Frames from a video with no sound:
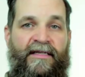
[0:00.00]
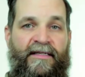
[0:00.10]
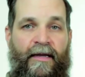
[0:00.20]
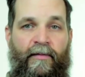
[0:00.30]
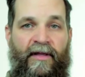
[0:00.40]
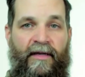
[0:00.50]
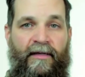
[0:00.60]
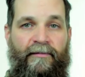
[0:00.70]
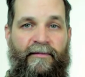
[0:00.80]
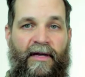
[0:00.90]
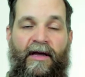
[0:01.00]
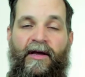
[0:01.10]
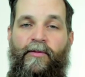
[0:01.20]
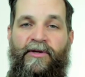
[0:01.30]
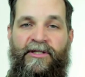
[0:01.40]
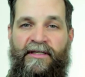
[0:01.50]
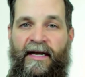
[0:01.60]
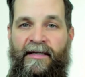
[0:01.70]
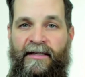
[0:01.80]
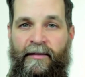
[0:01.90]
the same thing, which is
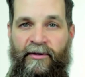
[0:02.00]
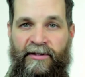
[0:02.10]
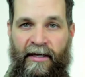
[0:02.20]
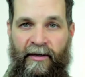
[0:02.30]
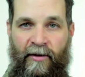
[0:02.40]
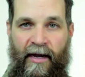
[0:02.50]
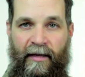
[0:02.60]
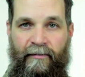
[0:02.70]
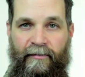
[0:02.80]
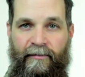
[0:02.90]
18% gray.